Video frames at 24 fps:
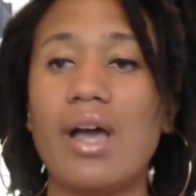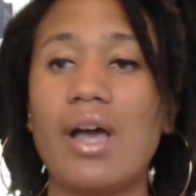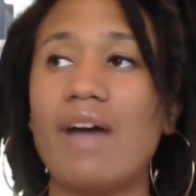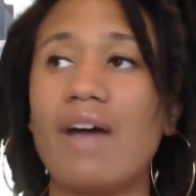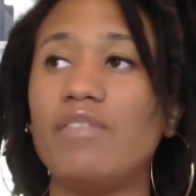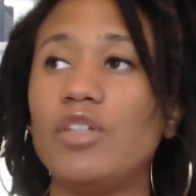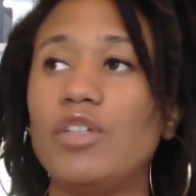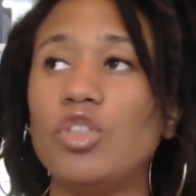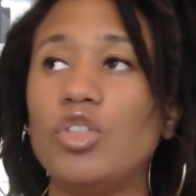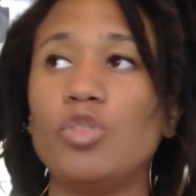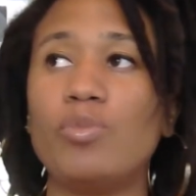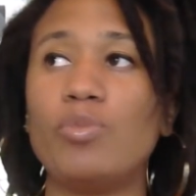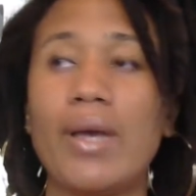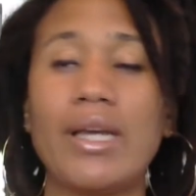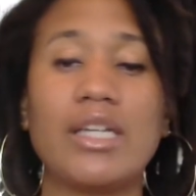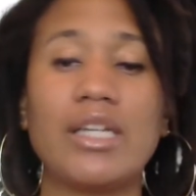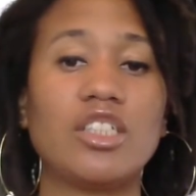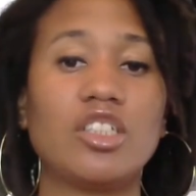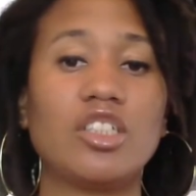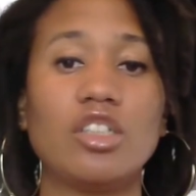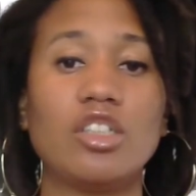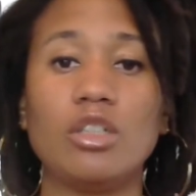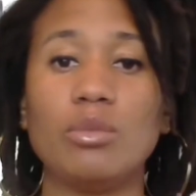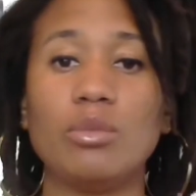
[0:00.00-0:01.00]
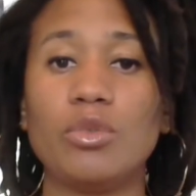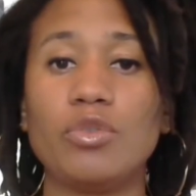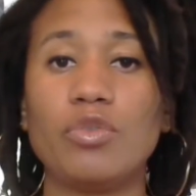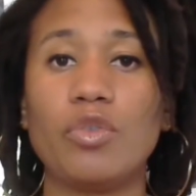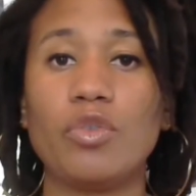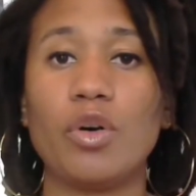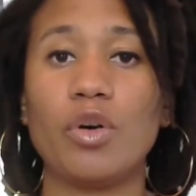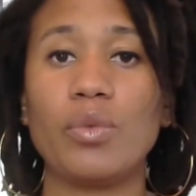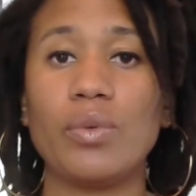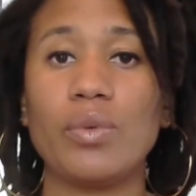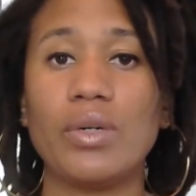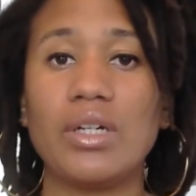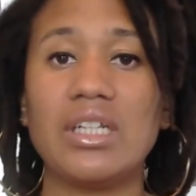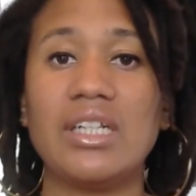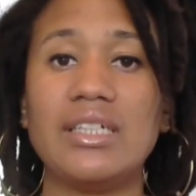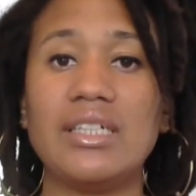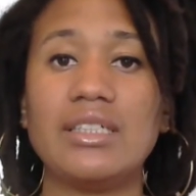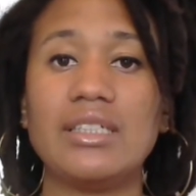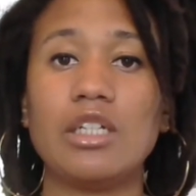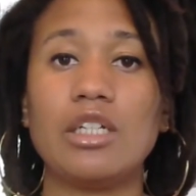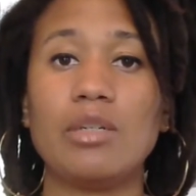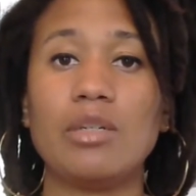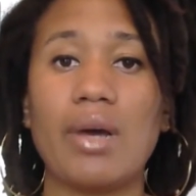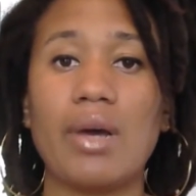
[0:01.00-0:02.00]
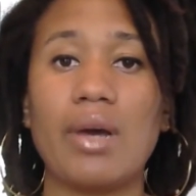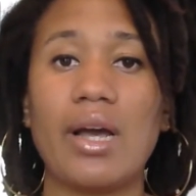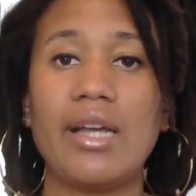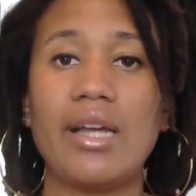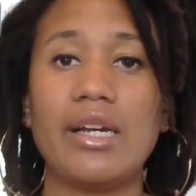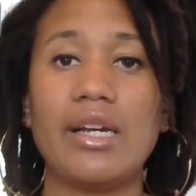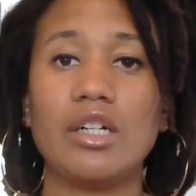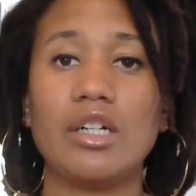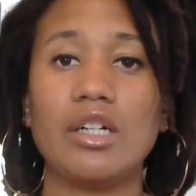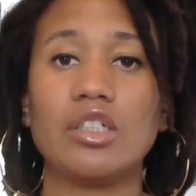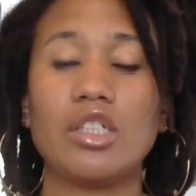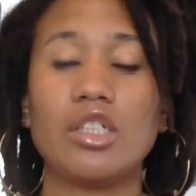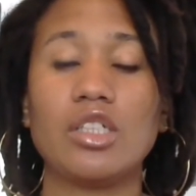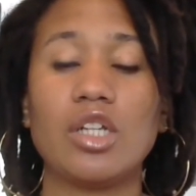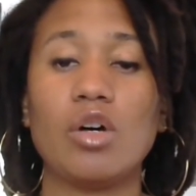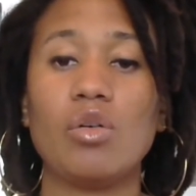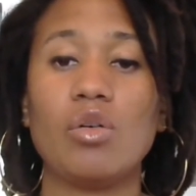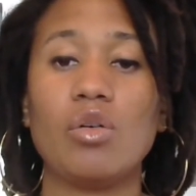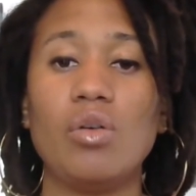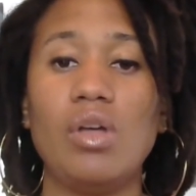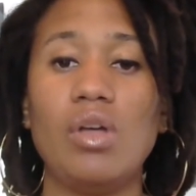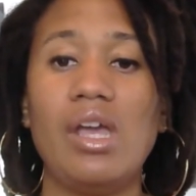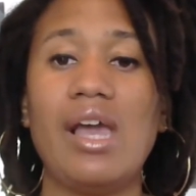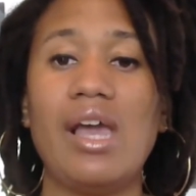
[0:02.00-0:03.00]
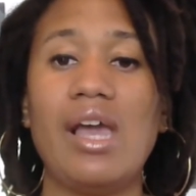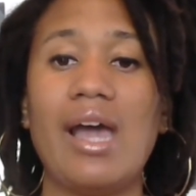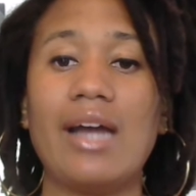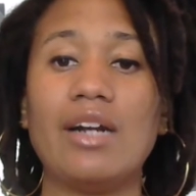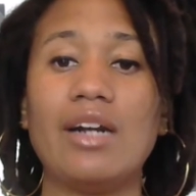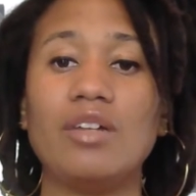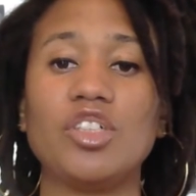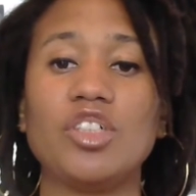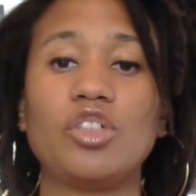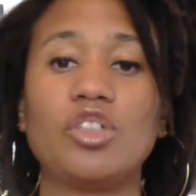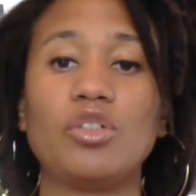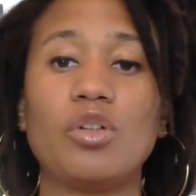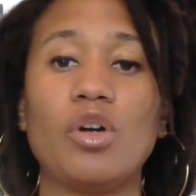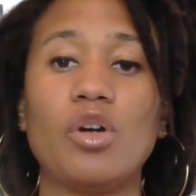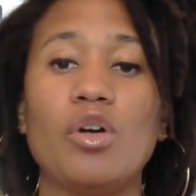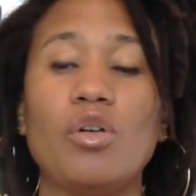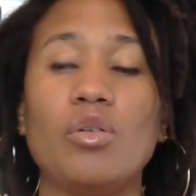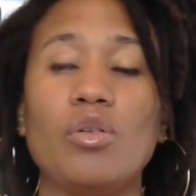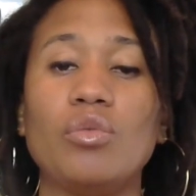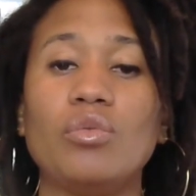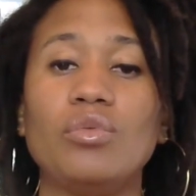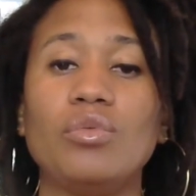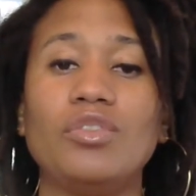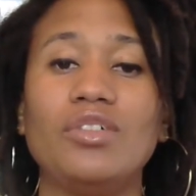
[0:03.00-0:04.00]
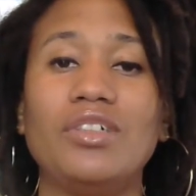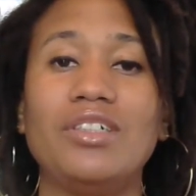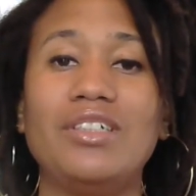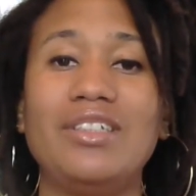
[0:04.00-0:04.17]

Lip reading: I've used baking soda before with cleansing my hair, so I don't strong